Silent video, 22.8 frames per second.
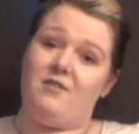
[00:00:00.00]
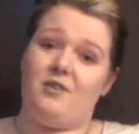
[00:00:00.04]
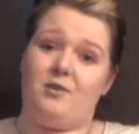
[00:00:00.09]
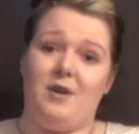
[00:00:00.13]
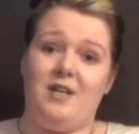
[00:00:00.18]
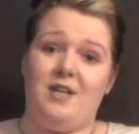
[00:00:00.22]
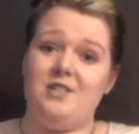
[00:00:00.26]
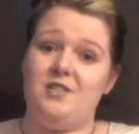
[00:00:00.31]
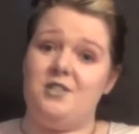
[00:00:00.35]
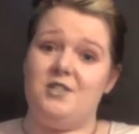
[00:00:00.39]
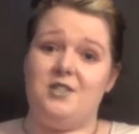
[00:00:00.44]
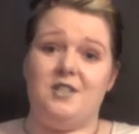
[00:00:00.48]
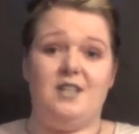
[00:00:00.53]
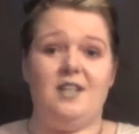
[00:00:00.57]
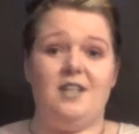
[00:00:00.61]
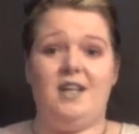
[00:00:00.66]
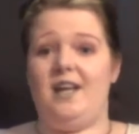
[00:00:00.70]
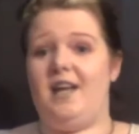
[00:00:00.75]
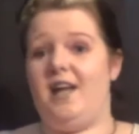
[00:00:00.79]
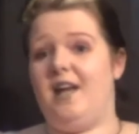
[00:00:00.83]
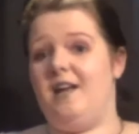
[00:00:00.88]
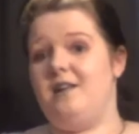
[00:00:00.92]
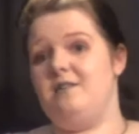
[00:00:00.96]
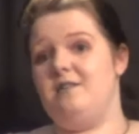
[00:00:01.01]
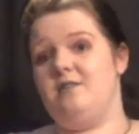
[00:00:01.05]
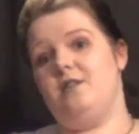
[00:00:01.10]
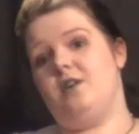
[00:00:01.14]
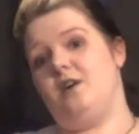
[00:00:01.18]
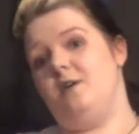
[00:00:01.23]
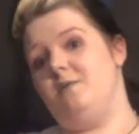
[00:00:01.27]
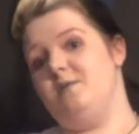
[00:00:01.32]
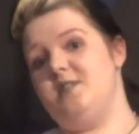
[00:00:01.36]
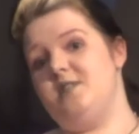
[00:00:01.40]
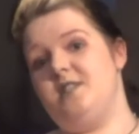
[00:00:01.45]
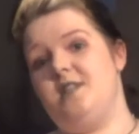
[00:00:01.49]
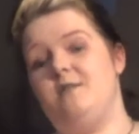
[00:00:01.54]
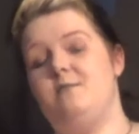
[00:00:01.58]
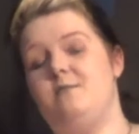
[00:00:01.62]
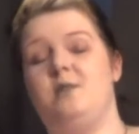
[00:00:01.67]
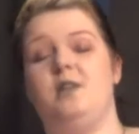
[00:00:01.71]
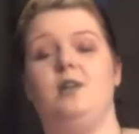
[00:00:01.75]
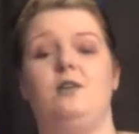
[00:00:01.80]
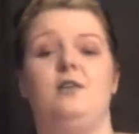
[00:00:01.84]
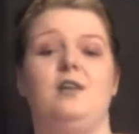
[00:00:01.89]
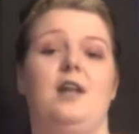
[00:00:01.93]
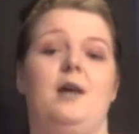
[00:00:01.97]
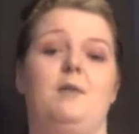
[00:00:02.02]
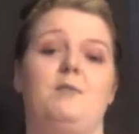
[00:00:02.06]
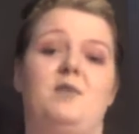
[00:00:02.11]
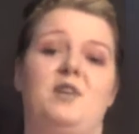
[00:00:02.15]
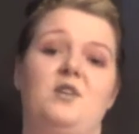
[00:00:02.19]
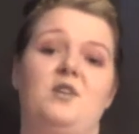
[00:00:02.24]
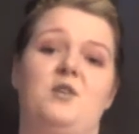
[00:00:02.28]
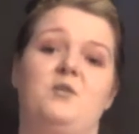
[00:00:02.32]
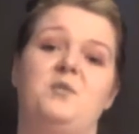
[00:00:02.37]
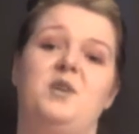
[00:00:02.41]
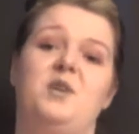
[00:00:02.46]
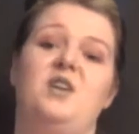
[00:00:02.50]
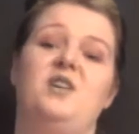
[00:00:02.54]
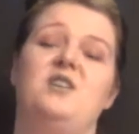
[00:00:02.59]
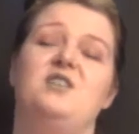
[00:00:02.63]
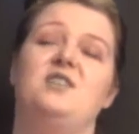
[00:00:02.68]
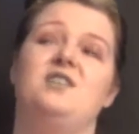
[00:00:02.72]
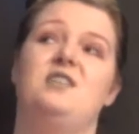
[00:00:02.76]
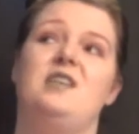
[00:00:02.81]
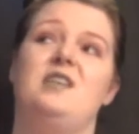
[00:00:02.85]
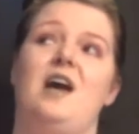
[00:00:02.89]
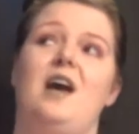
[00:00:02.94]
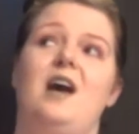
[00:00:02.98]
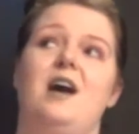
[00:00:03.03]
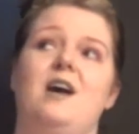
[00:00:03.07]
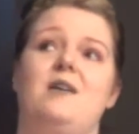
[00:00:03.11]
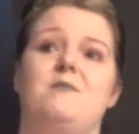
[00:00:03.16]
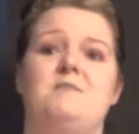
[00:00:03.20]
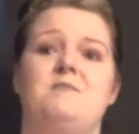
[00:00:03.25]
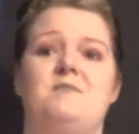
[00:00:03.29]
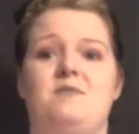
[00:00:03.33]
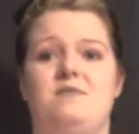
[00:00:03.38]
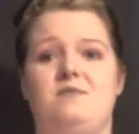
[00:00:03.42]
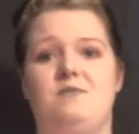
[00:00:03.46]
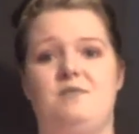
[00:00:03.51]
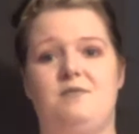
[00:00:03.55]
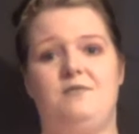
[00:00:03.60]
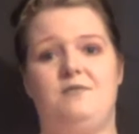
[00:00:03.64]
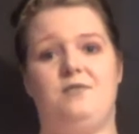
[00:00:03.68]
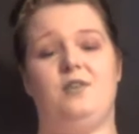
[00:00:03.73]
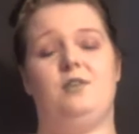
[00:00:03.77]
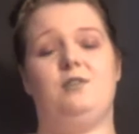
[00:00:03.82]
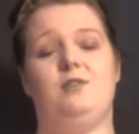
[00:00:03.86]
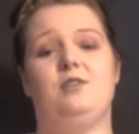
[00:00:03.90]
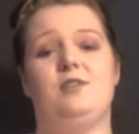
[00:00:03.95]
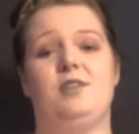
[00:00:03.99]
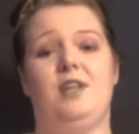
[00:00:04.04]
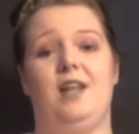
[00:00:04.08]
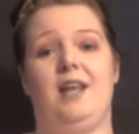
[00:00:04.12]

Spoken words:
a question, again, comment down below and let me know, because for the